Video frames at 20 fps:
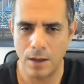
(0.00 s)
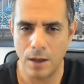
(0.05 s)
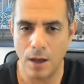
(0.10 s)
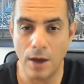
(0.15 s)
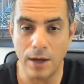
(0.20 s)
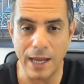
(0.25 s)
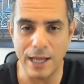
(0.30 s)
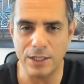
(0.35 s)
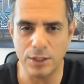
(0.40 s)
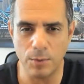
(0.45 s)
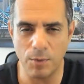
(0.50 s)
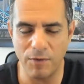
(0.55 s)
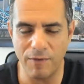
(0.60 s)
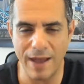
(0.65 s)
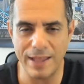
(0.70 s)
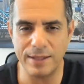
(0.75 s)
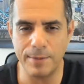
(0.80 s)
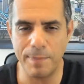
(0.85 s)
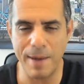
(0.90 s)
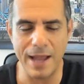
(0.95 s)
Okay, so we've
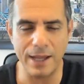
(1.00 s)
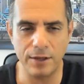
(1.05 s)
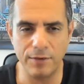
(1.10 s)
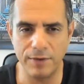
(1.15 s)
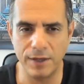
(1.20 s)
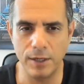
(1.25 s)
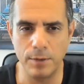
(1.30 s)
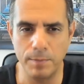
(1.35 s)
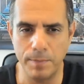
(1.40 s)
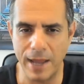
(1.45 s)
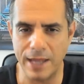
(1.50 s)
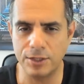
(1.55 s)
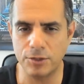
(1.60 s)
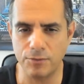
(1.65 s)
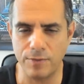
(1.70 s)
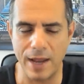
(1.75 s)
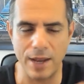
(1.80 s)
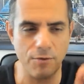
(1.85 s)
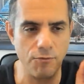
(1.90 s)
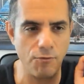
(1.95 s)
had the Bank of England
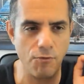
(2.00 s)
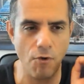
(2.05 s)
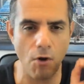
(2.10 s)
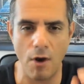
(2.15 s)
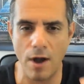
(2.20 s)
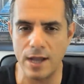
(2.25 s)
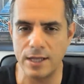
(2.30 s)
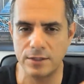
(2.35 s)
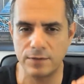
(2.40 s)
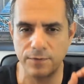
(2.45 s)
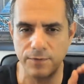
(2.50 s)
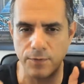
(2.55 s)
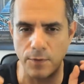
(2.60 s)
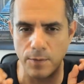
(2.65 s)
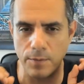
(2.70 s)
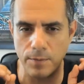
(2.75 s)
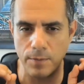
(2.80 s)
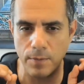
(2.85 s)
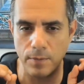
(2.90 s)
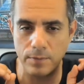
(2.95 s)
base rate rise
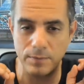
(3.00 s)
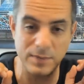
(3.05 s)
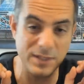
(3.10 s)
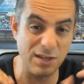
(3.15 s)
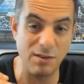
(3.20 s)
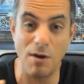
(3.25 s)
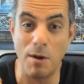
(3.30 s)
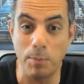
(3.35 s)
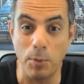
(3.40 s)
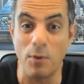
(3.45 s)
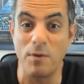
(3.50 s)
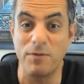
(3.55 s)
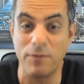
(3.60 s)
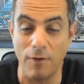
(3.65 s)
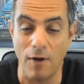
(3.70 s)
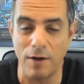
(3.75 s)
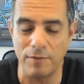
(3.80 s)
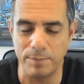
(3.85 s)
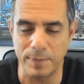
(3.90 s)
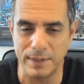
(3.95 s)
from
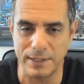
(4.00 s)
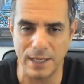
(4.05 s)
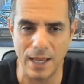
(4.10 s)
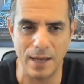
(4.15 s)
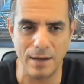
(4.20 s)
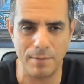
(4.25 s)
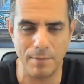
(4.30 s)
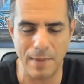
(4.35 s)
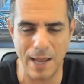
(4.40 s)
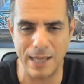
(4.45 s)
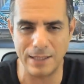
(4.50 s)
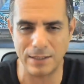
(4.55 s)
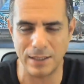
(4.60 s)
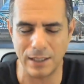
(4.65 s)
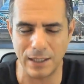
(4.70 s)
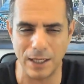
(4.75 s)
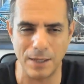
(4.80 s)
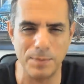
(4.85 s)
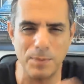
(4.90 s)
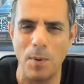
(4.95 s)
0.5%,
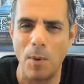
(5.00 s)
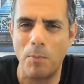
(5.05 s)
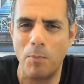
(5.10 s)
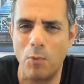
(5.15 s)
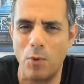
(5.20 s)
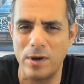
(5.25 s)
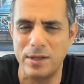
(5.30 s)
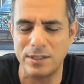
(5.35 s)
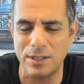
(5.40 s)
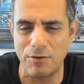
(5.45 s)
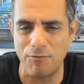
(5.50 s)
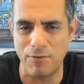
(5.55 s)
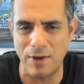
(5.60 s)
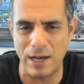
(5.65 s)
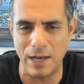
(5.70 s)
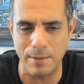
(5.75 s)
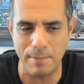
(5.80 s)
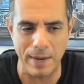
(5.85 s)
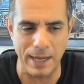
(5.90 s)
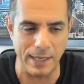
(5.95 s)
basically. What does it
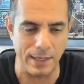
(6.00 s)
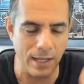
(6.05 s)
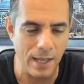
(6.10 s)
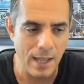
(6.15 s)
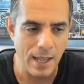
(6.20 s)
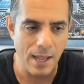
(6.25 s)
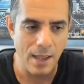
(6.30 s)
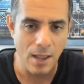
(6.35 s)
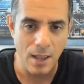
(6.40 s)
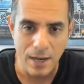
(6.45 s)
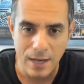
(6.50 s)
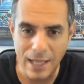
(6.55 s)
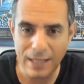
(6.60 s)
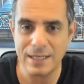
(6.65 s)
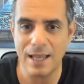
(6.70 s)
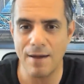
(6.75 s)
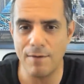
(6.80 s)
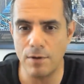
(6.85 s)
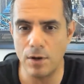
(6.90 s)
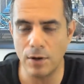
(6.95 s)
really mean?
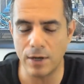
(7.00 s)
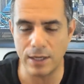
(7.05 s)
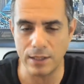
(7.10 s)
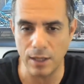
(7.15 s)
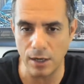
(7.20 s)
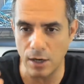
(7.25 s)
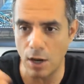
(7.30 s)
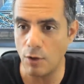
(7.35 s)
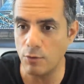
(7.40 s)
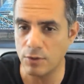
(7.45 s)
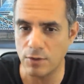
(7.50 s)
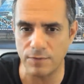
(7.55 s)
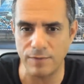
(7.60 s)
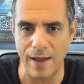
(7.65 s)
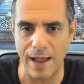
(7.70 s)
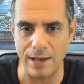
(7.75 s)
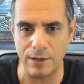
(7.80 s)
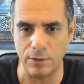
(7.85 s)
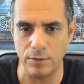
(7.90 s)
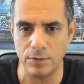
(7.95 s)
Let's have a look at the loan to
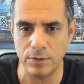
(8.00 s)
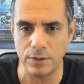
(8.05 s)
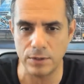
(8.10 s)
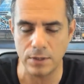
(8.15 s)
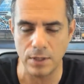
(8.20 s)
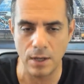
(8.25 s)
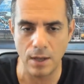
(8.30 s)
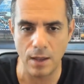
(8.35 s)
values